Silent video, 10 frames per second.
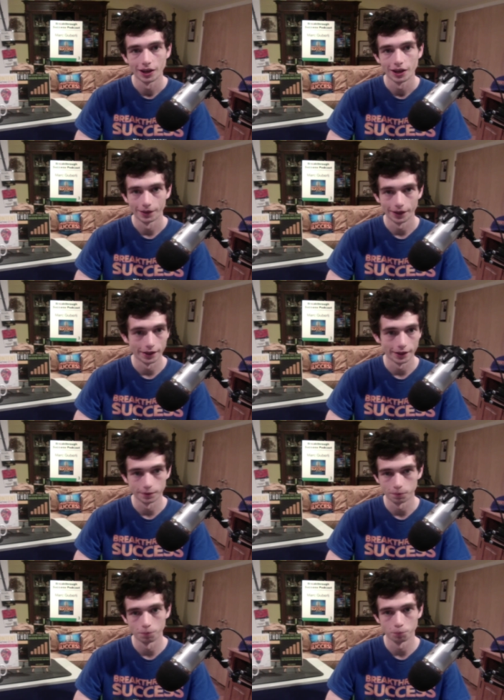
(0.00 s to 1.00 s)

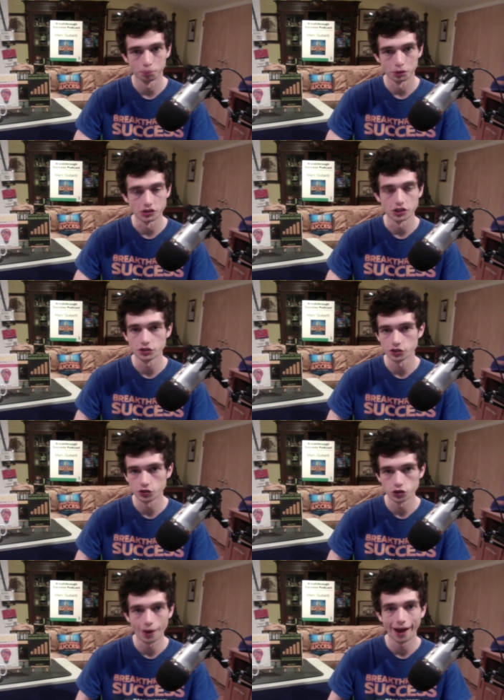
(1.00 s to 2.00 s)
They position
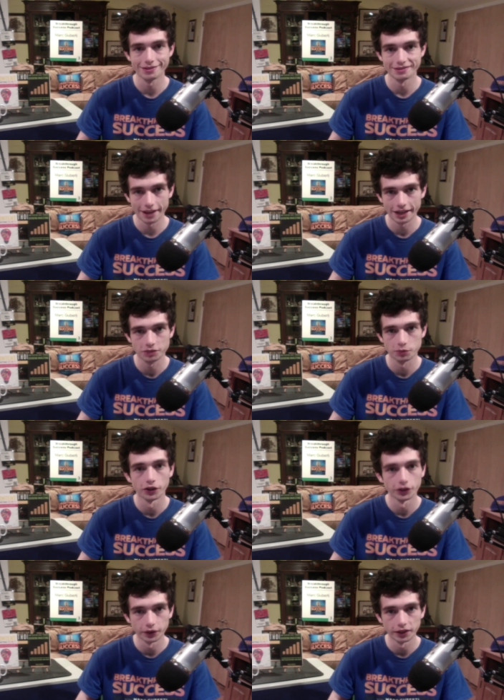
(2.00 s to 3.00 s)
you as an expert
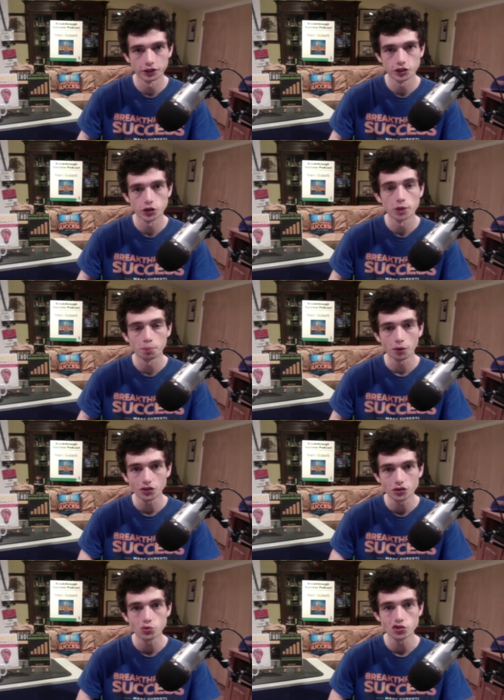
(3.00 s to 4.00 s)
in your industry.
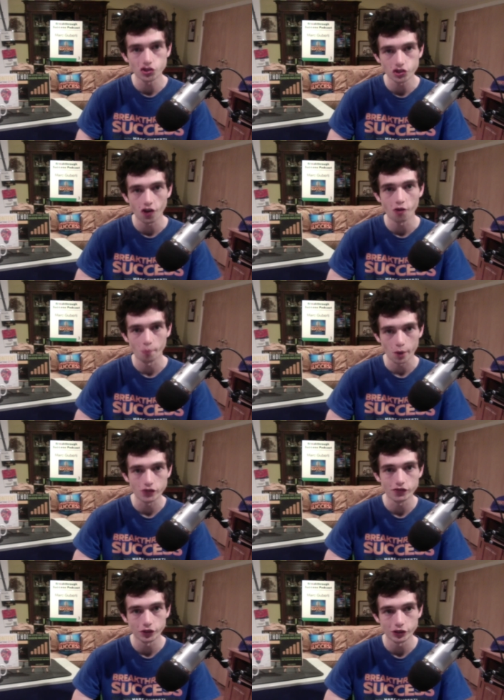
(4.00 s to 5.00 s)
Books do so
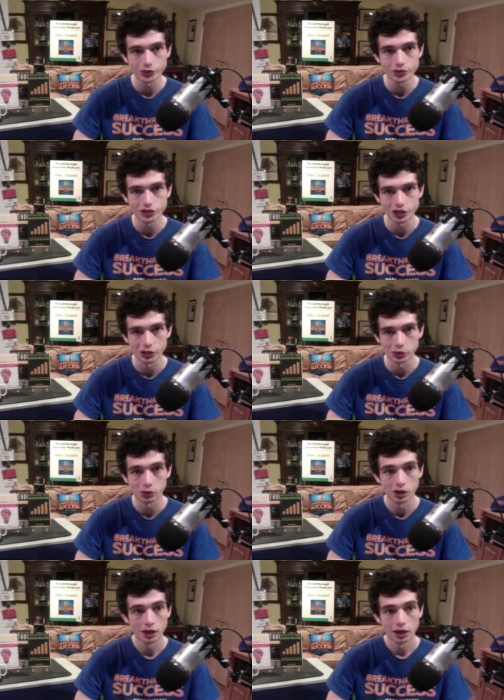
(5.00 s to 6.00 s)
much for you.
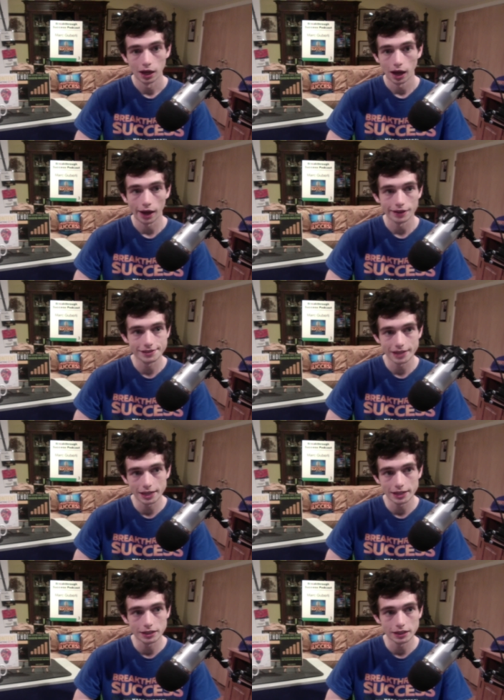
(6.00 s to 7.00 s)
So, I'd
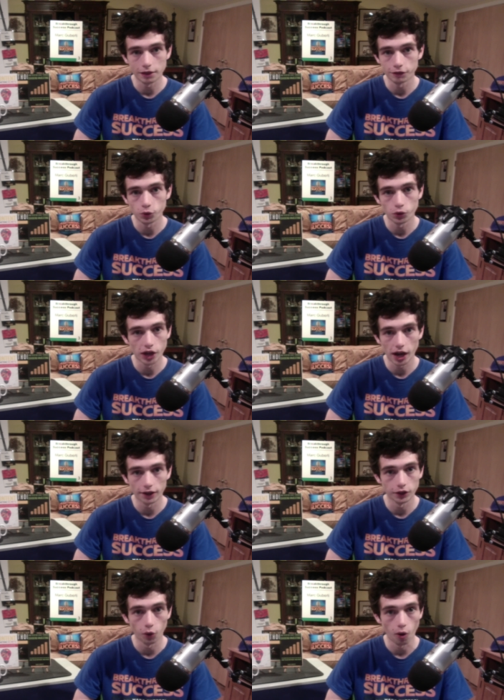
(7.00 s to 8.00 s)
say if you are
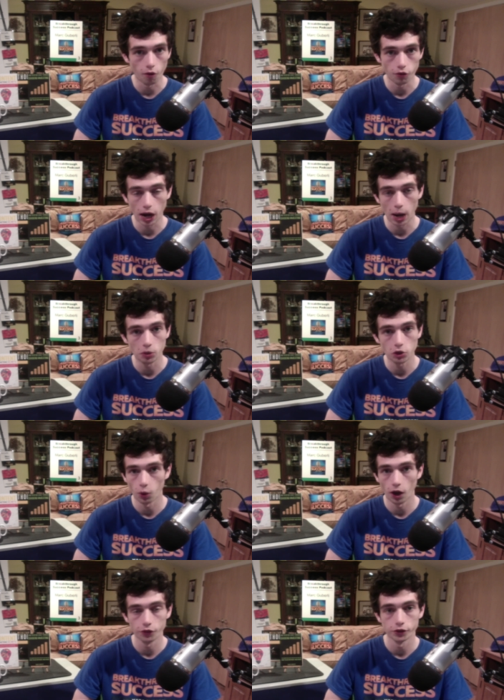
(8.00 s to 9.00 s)
not an author, I would go
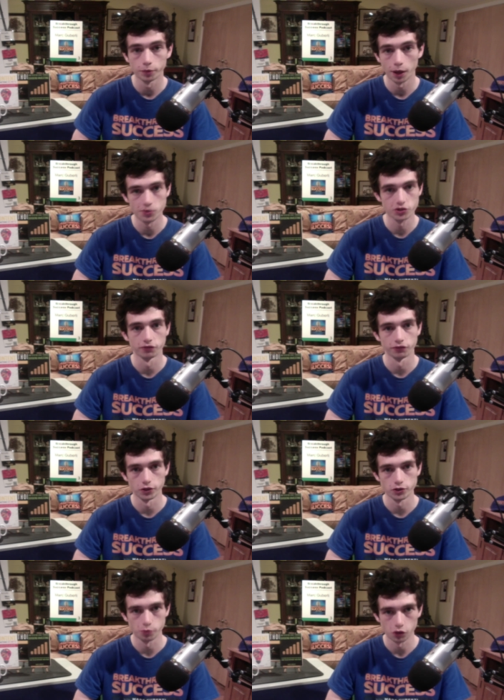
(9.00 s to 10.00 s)
out there and publish your
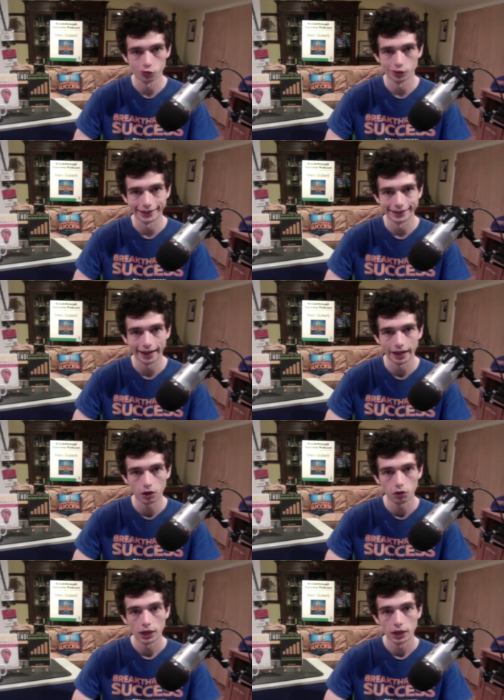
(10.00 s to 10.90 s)
first book right now.